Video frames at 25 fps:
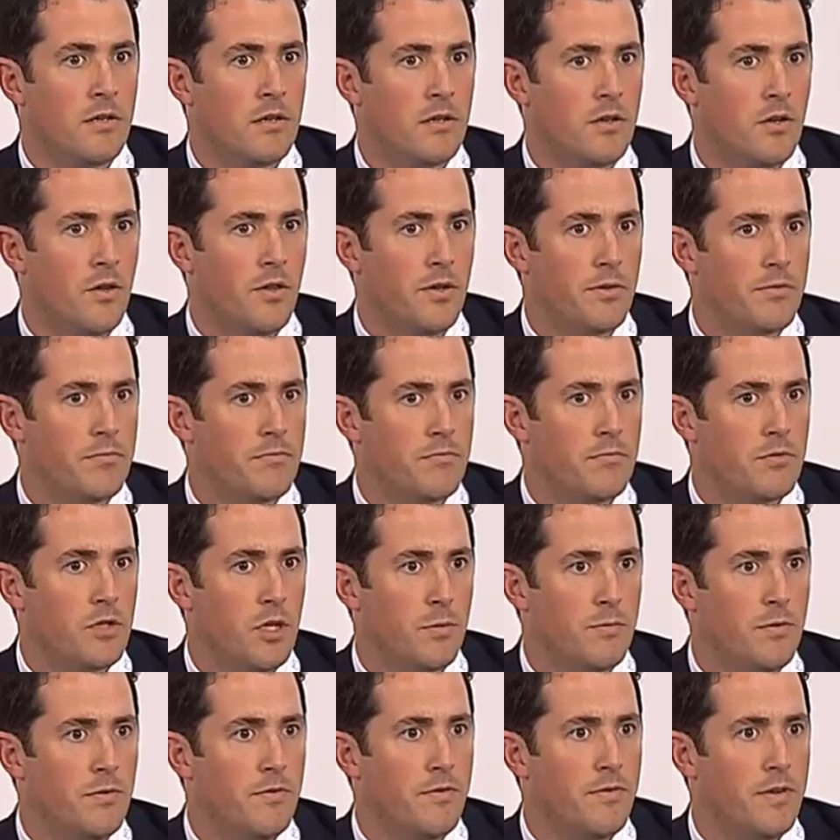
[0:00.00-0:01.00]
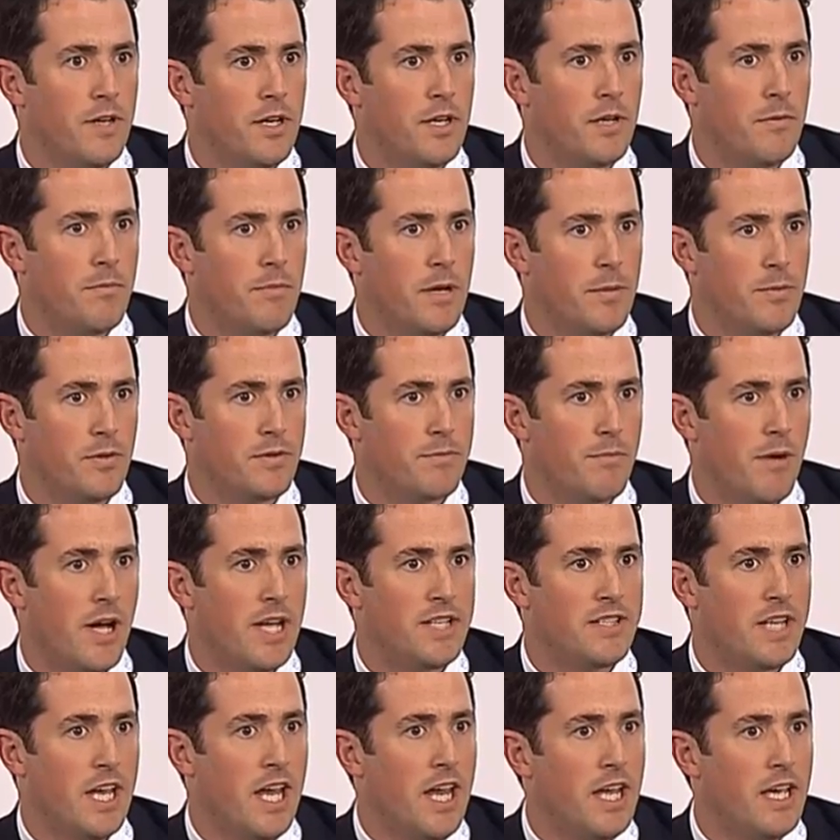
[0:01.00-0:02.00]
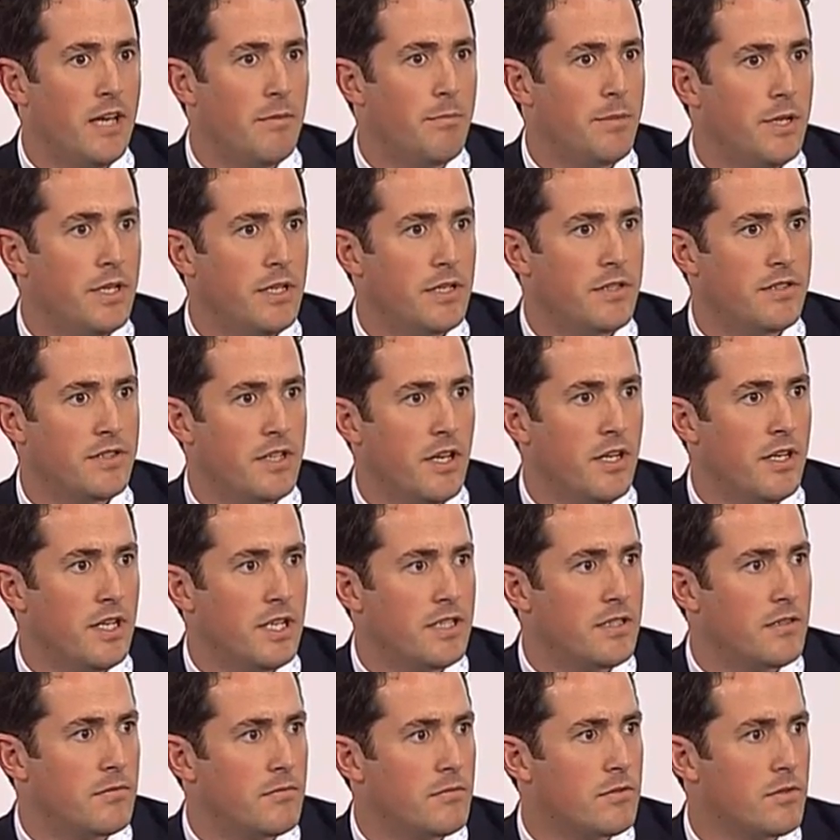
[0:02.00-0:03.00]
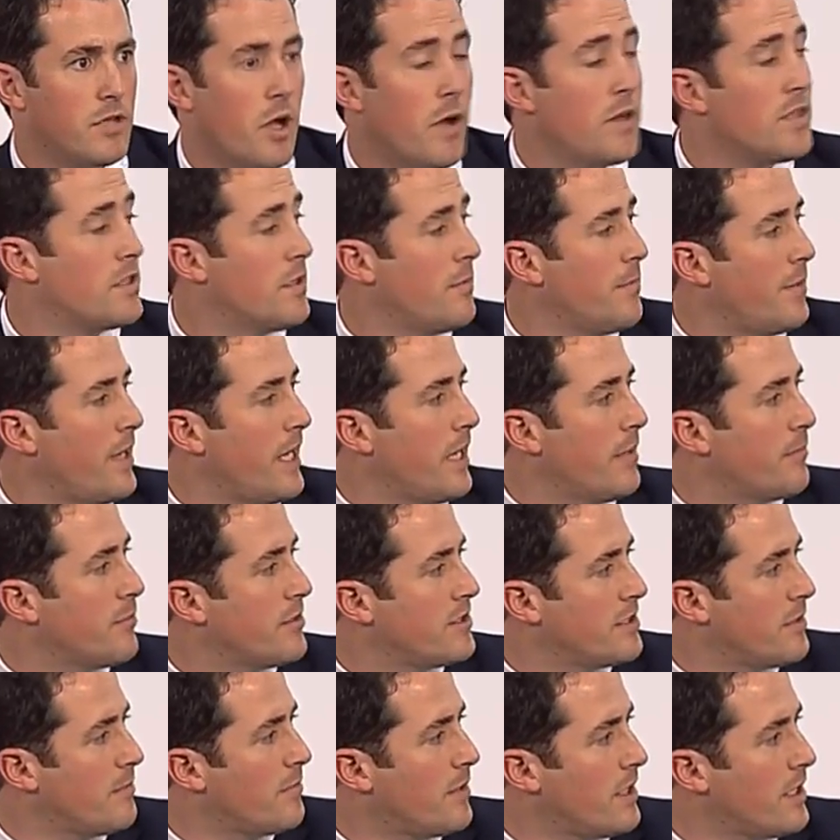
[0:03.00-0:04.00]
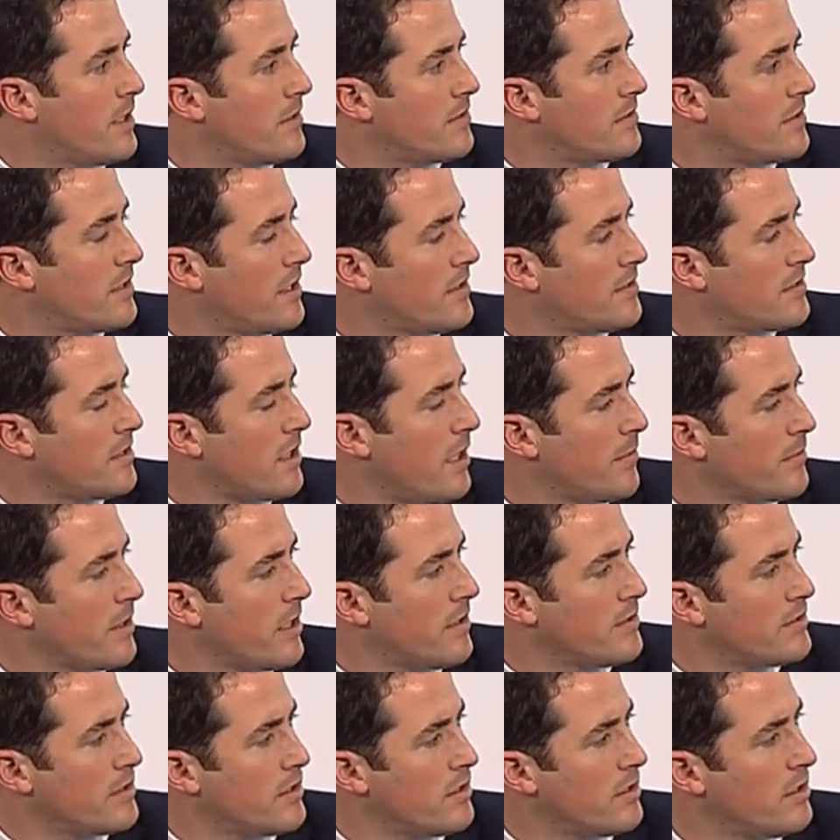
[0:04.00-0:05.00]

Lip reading: on the top of people's minds here, but it's certainly going to be, presumably, as time goes on.